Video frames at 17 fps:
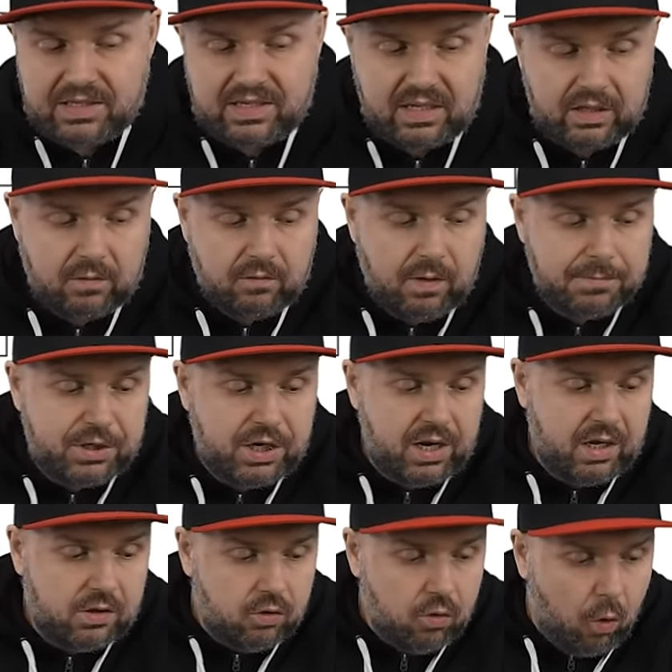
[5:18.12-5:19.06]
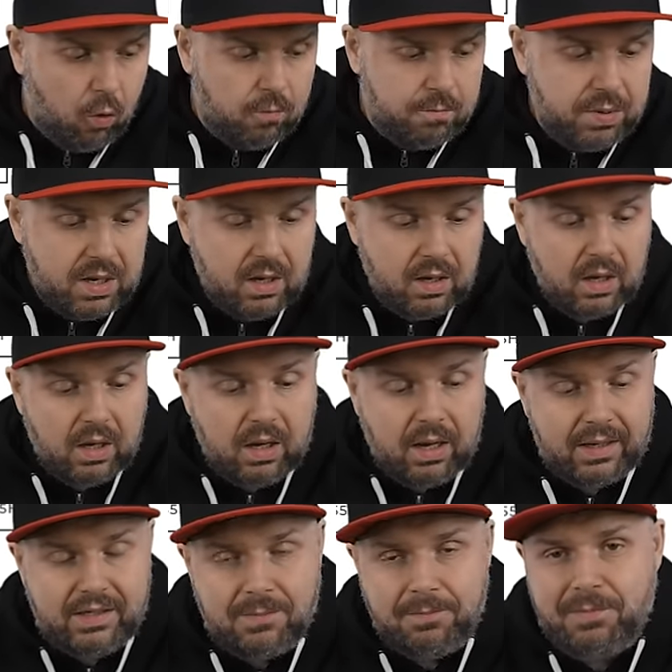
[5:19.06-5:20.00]
In general, Adobe is the
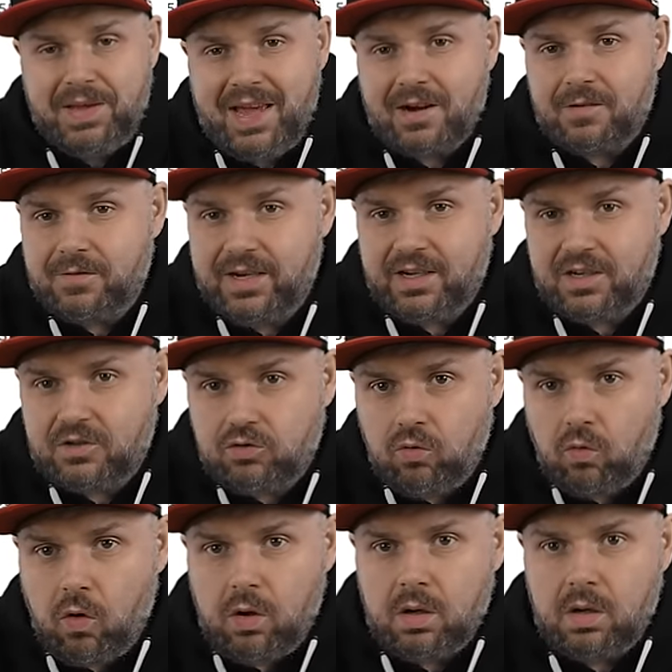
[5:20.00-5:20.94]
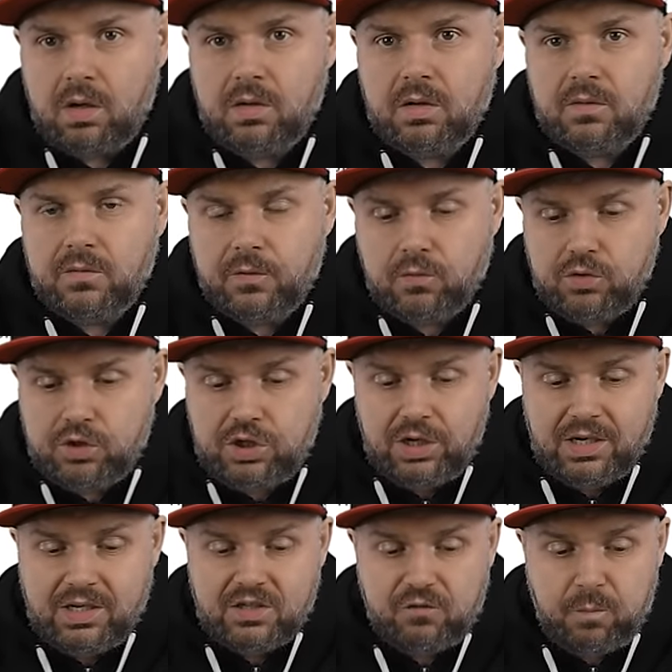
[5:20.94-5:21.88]
first to join the support of these neural
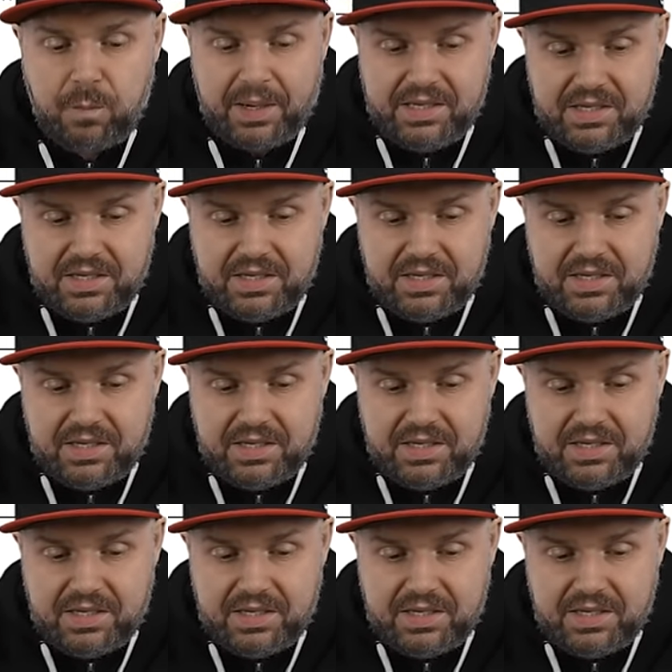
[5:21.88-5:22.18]
processors,